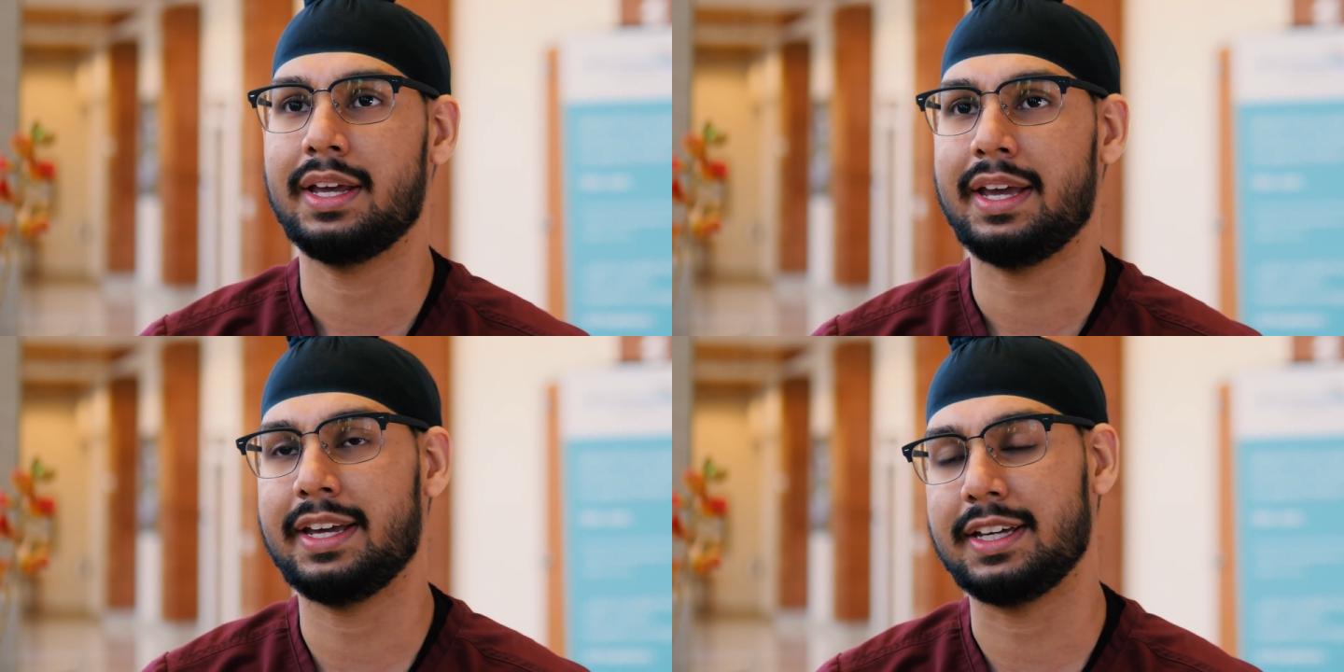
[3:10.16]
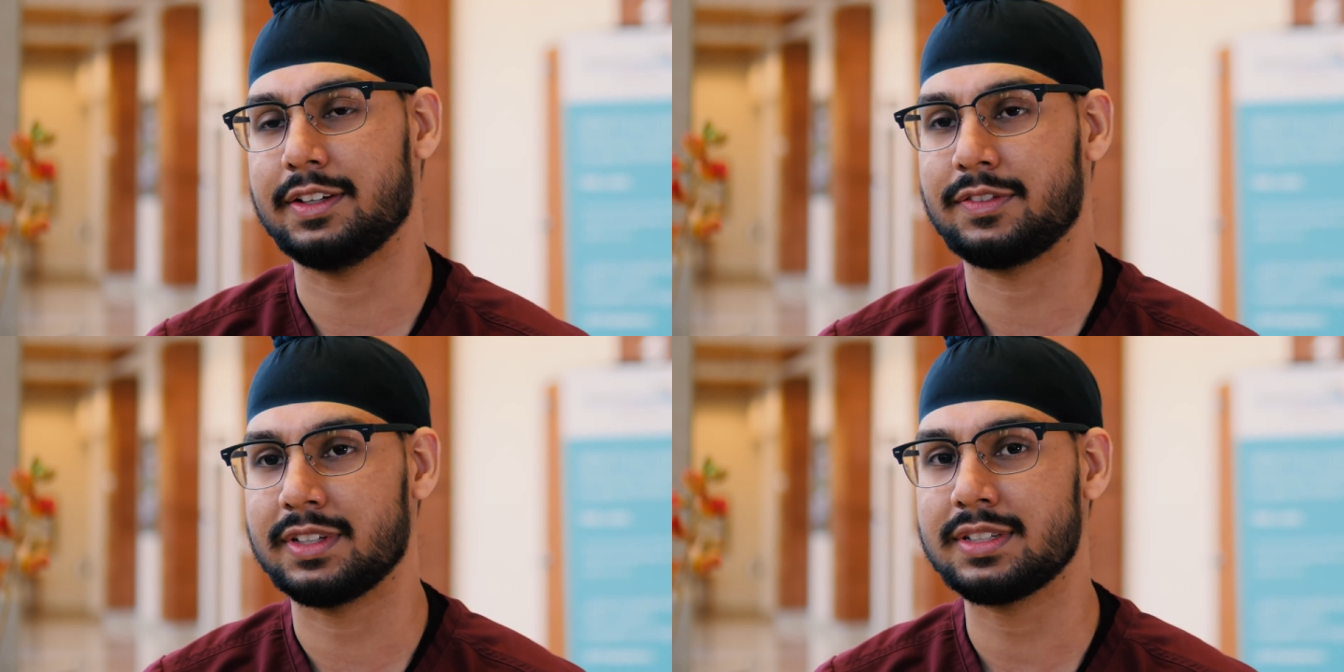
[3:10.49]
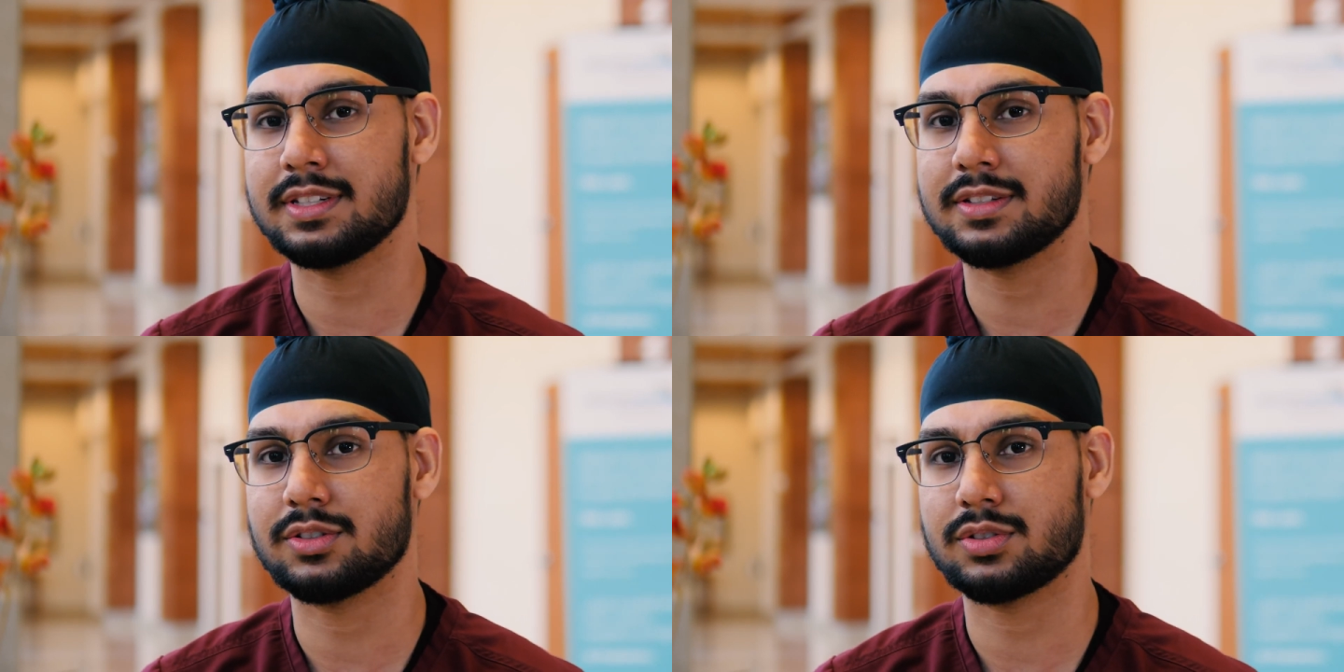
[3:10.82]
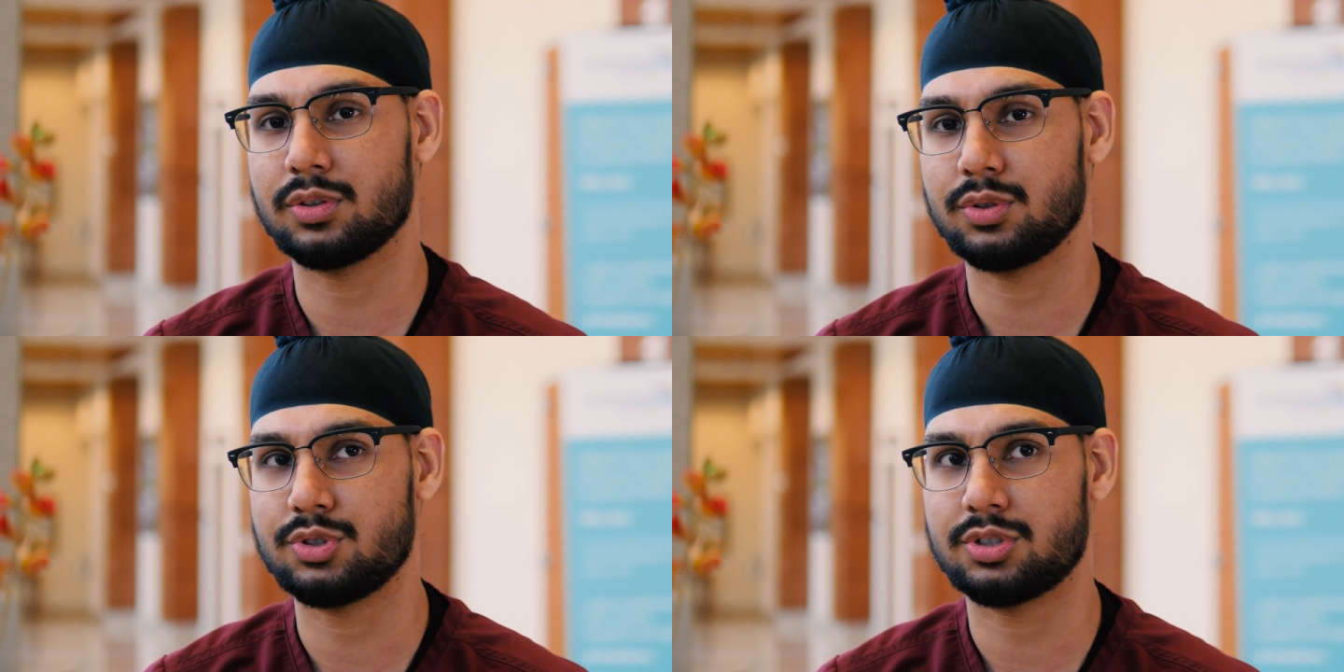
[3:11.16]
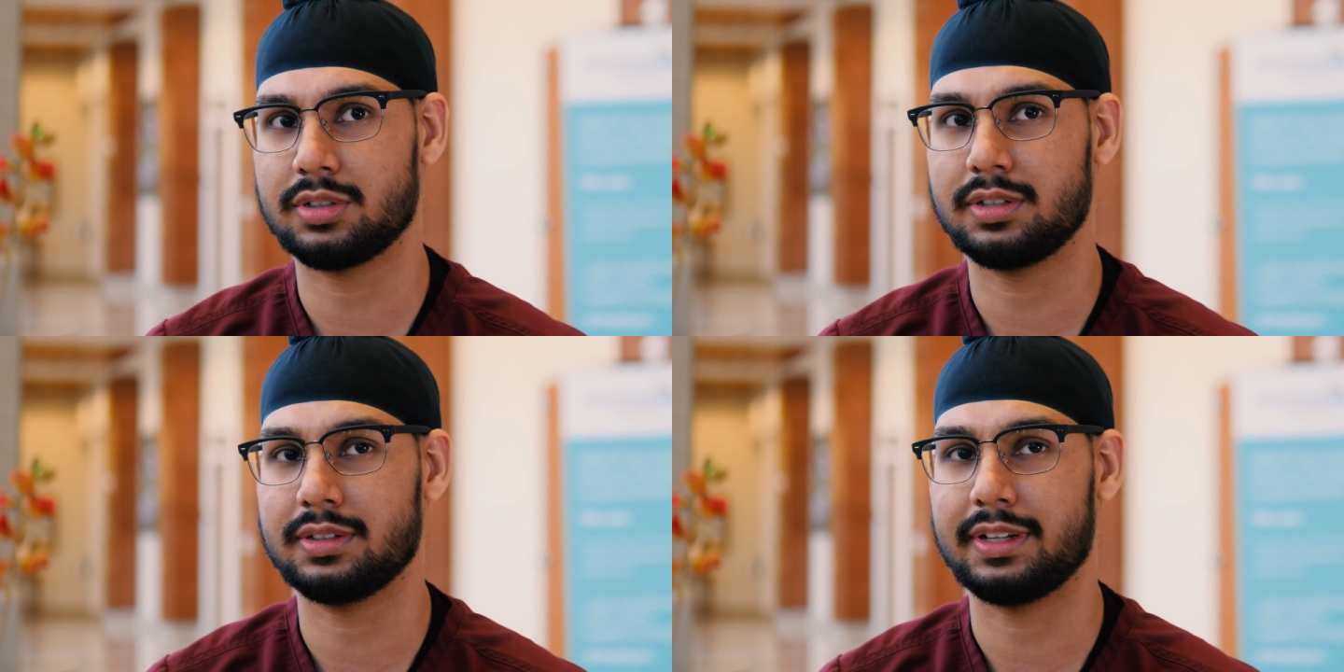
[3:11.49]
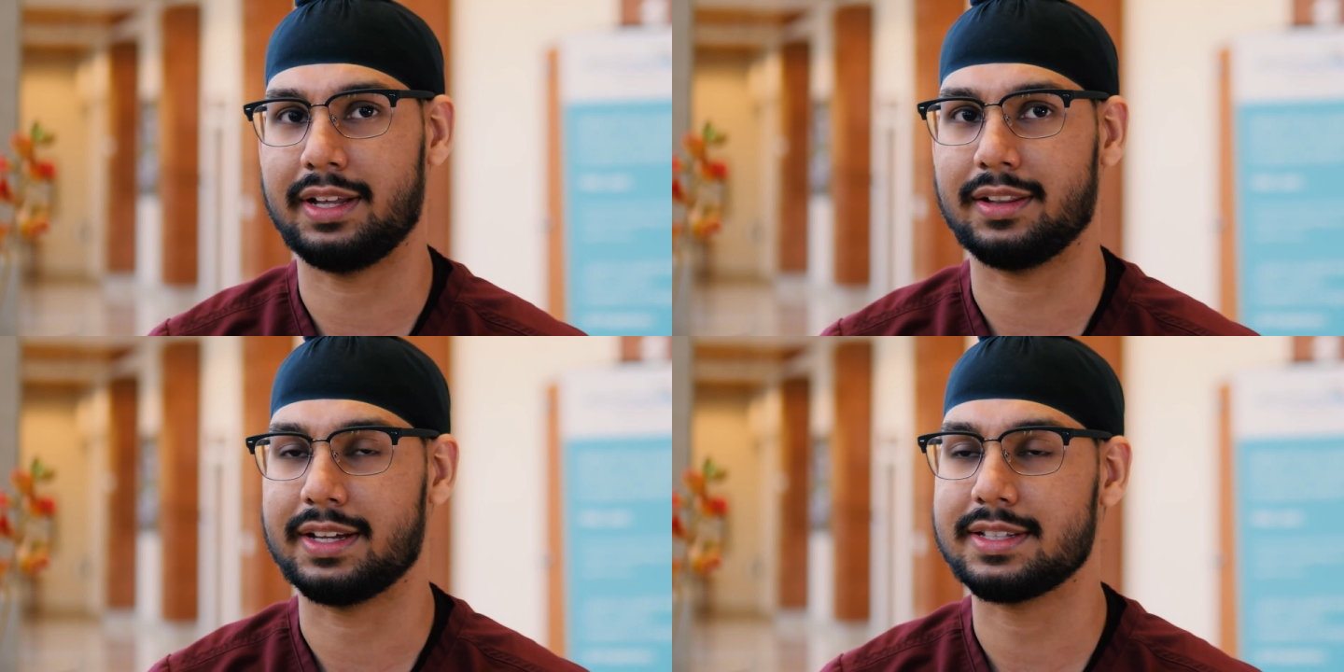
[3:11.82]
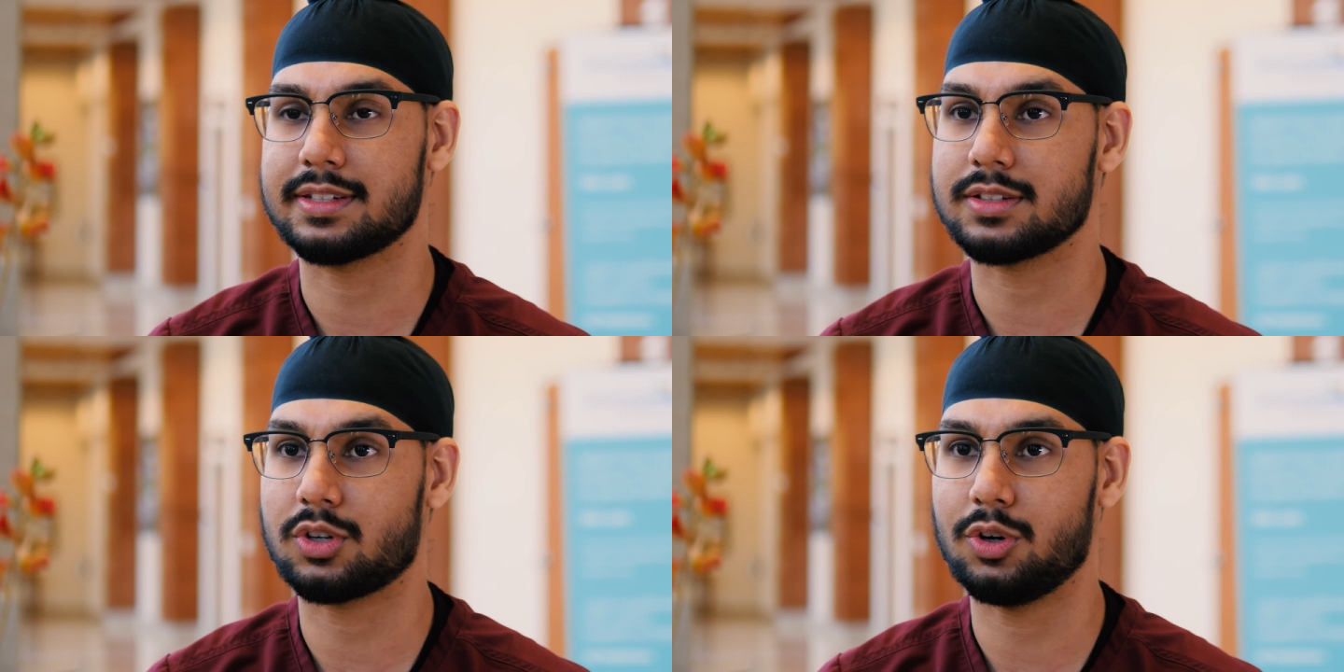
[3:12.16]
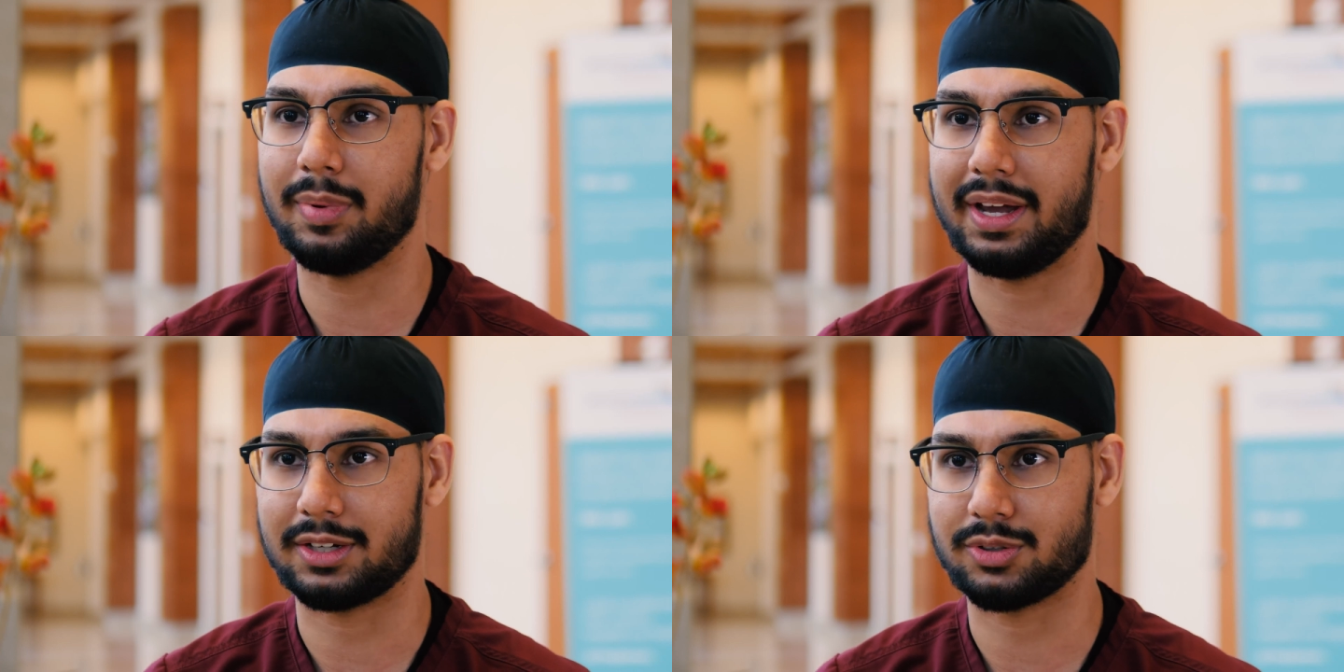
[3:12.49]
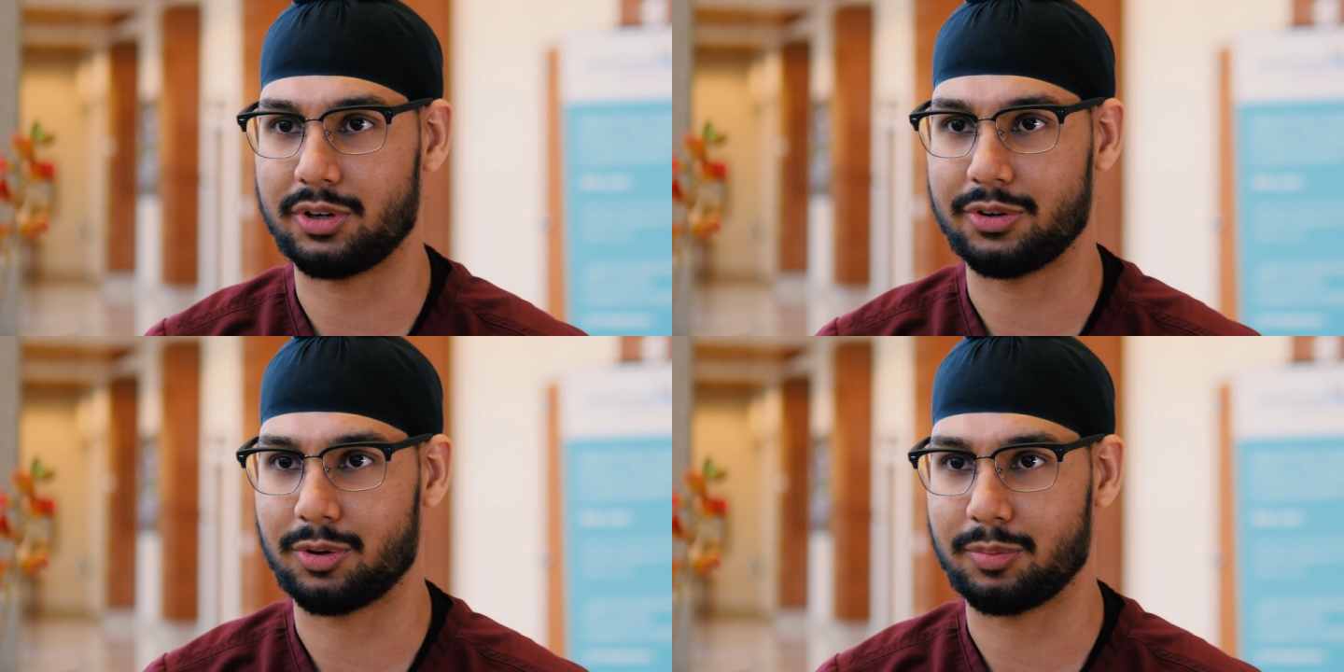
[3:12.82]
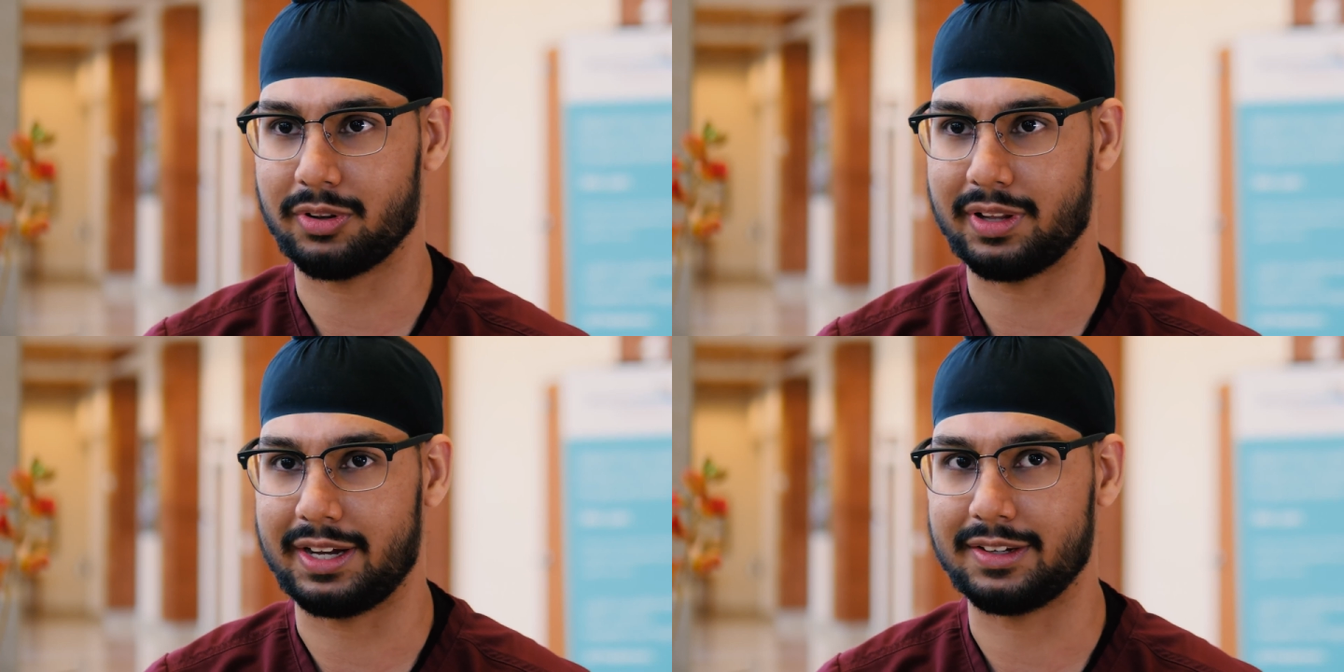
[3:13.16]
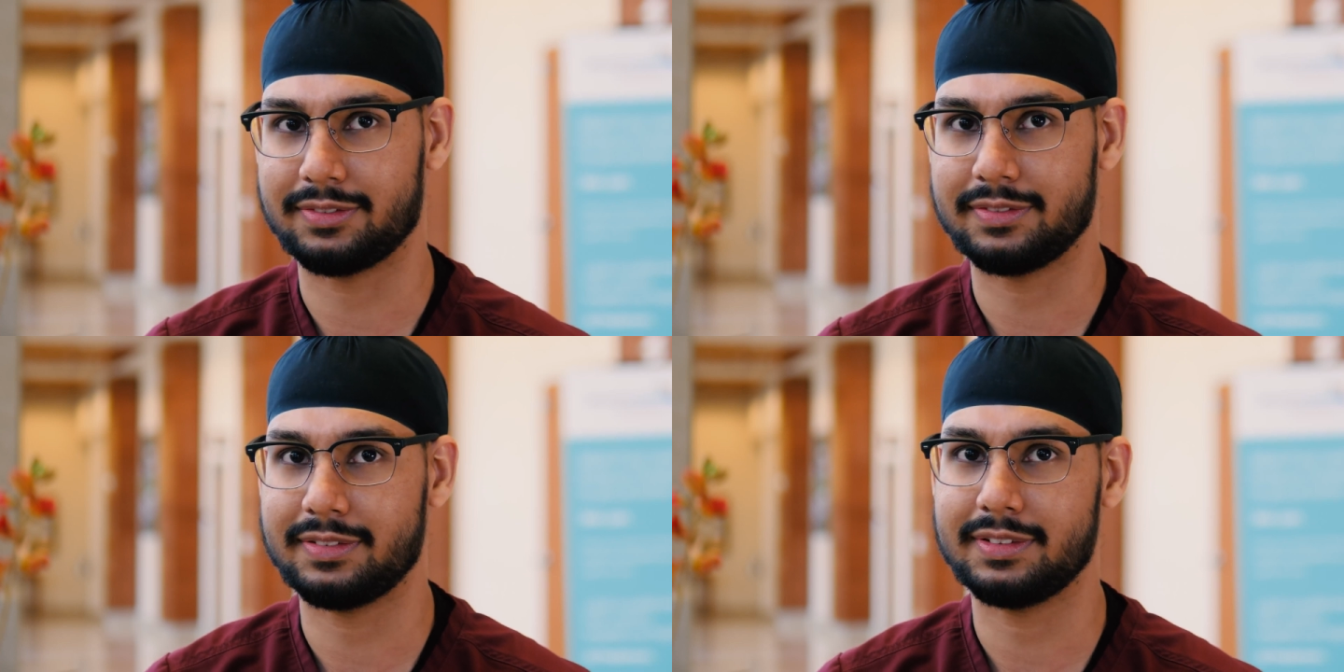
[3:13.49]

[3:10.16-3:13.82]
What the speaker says: "Hey, if this is a solution that lets us go back to our normal life,